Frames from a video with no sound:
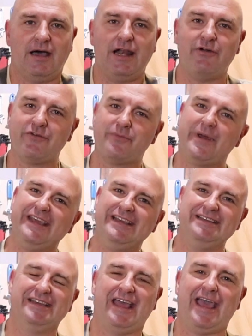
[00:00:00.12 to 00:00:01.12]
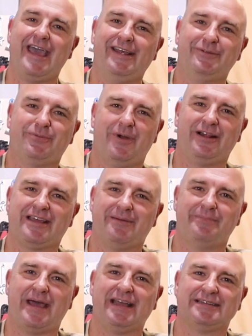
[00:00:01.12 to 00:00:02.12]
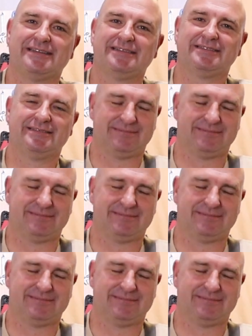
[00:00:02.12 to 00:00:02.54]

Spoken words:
Hello everybody and welcome back.